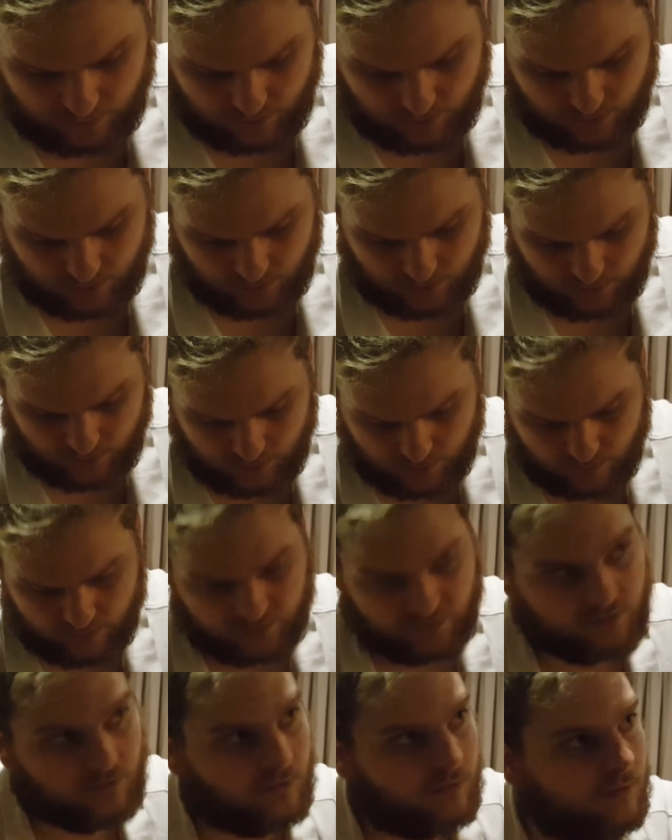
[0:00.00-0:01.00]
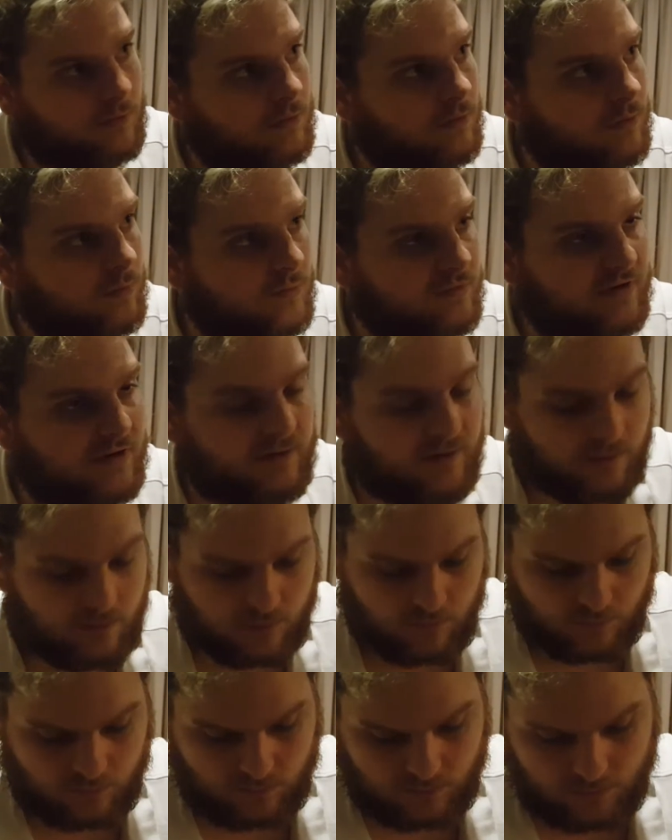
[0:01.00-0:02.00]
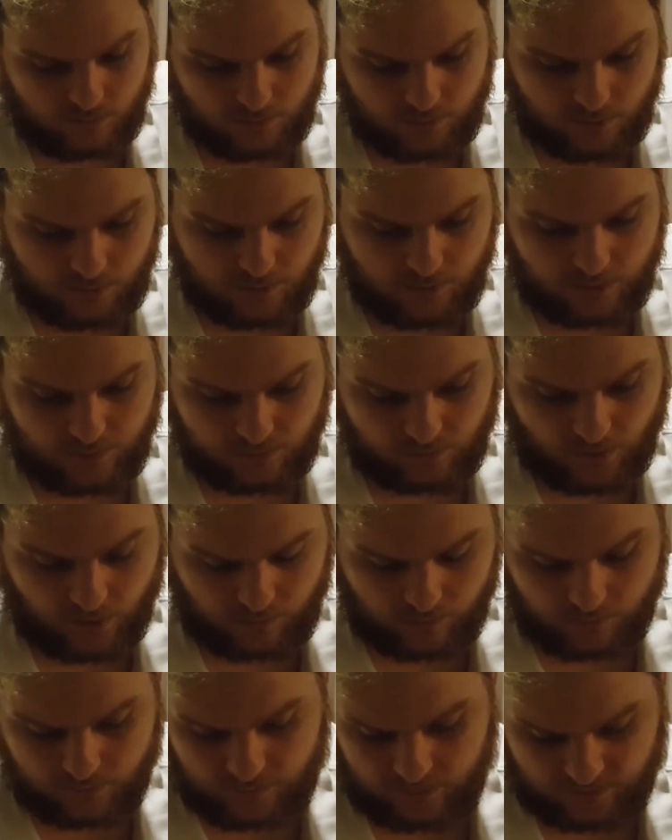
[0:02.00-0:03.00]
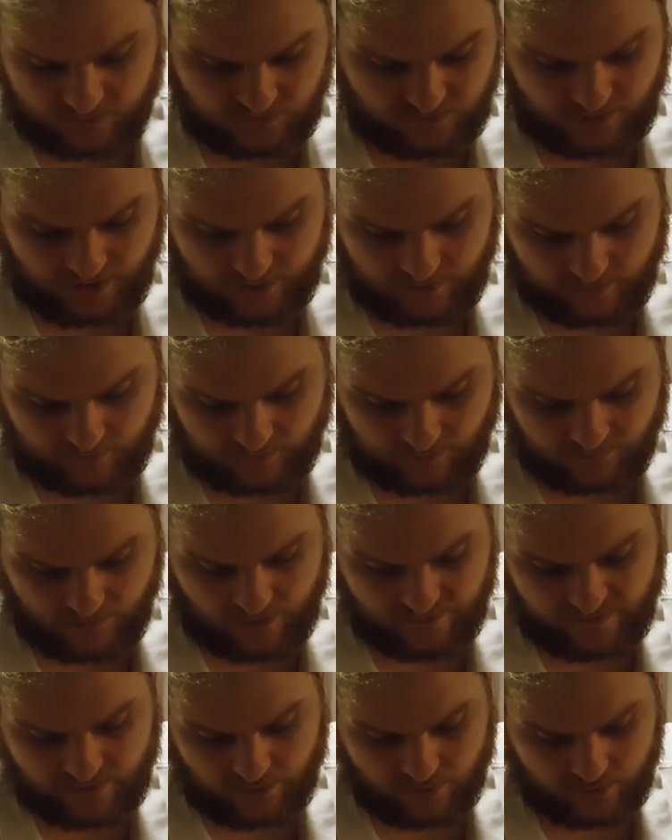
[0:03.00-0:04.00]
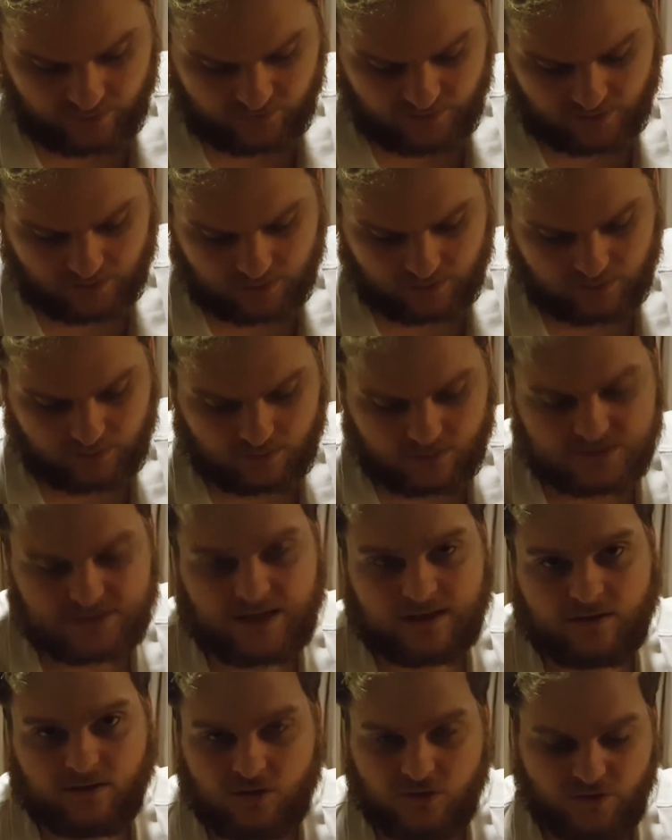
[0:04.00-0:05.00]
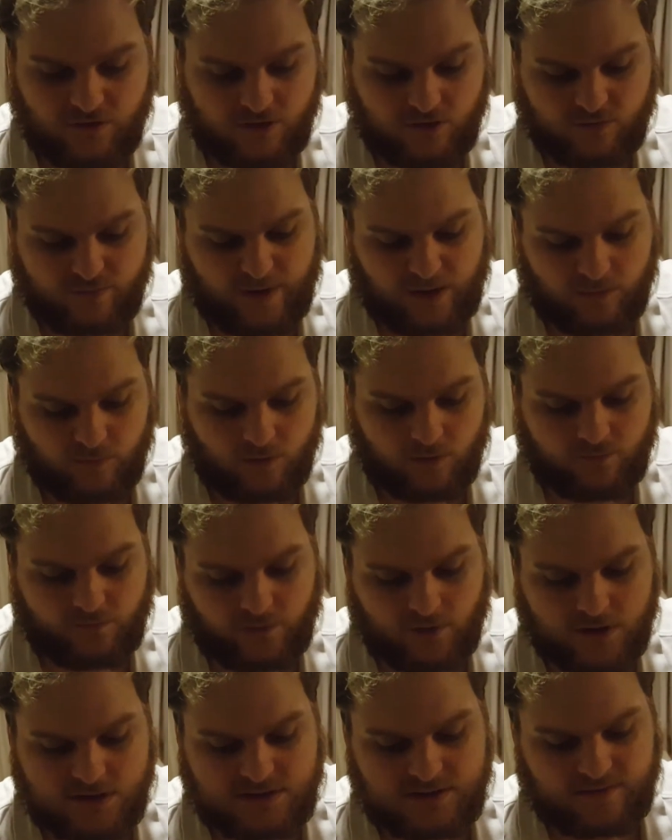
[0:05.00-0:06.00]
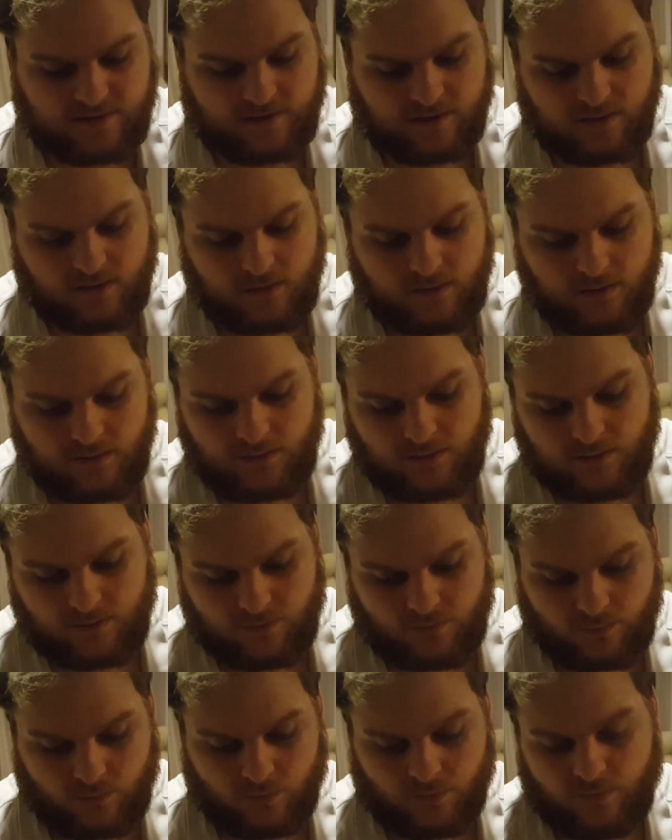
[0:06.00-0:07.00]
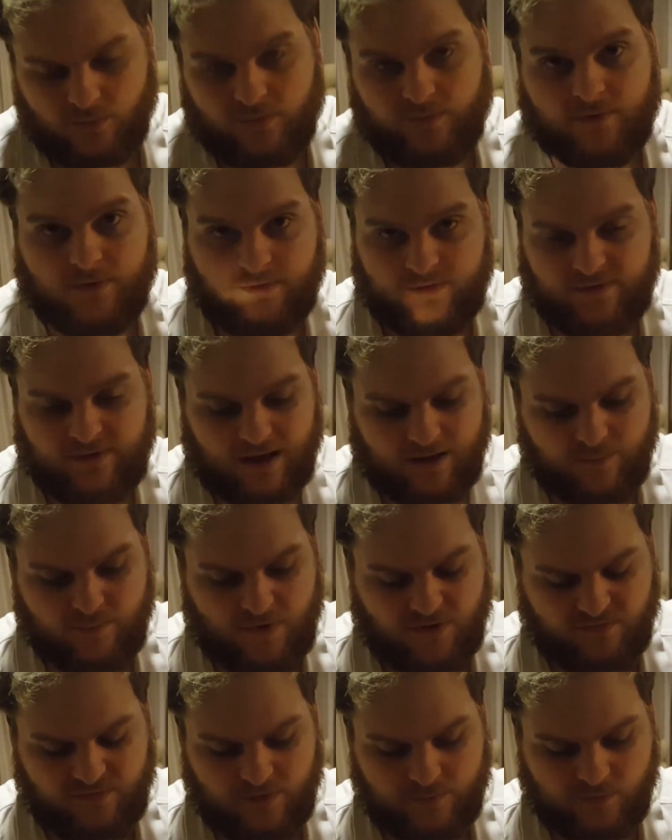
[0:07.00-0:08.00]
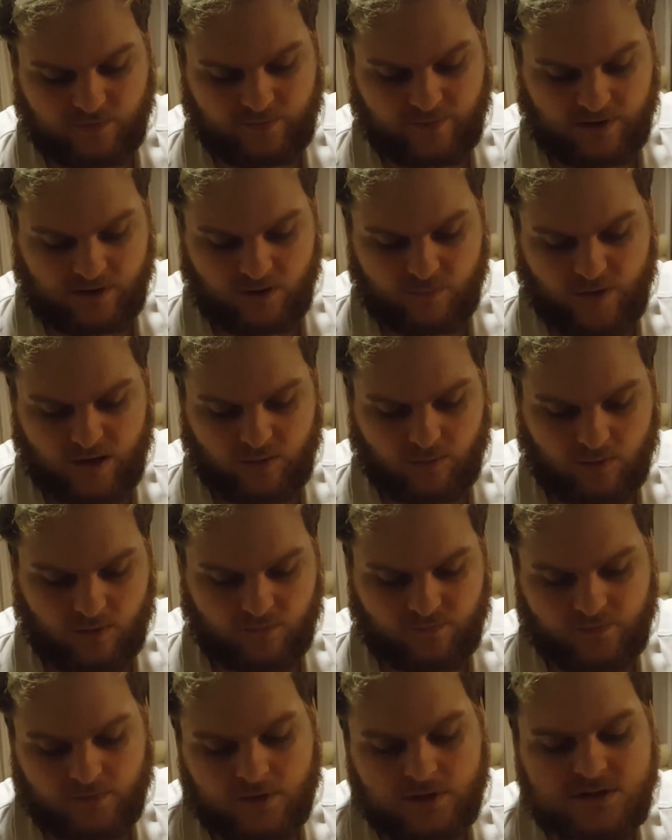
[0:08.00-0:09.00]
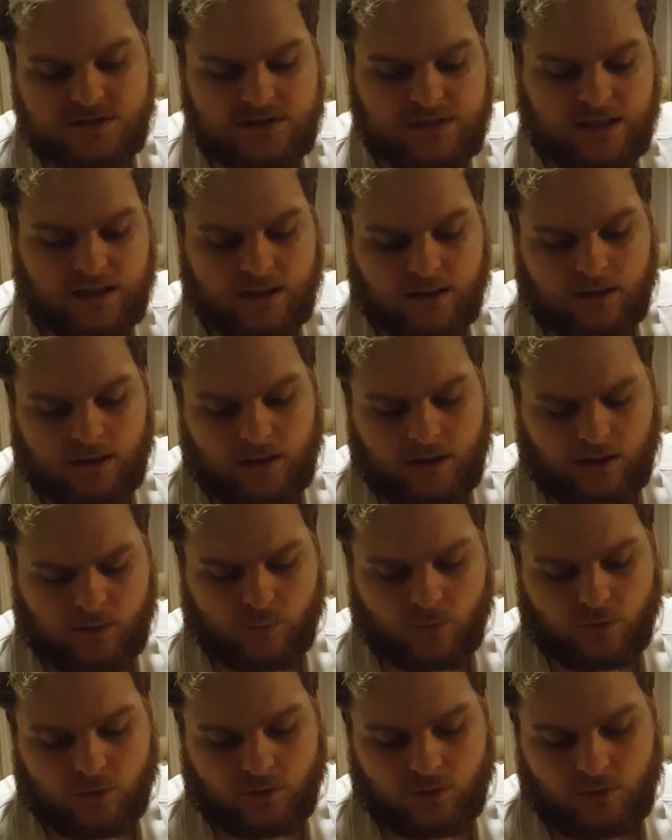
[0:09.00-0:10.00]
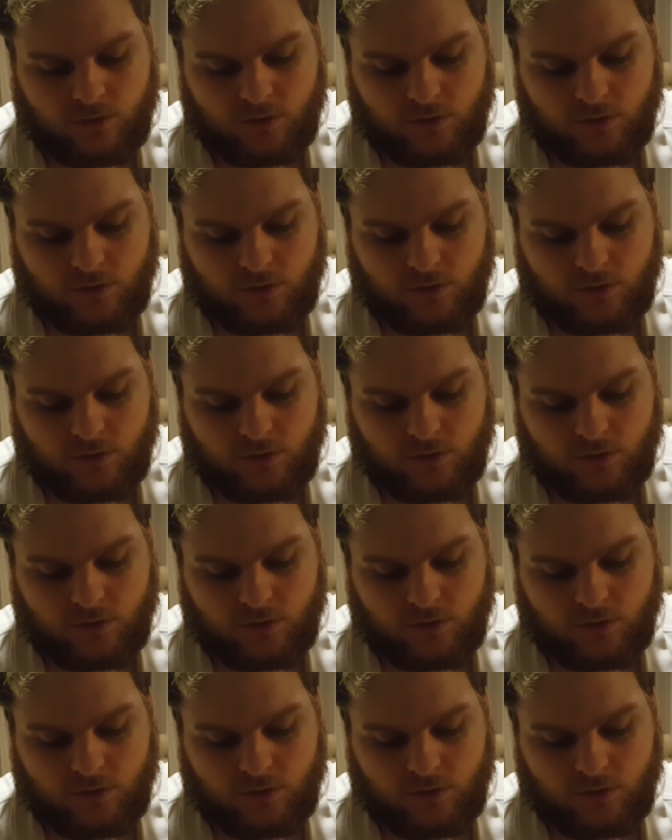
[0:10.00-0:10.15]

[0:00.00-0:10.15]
what's it called? What's that deck called? Dark Lord. I just sided these 5 in going second, because like usually you just make him go first, and the deck my friend was playing, you make him go first, and he would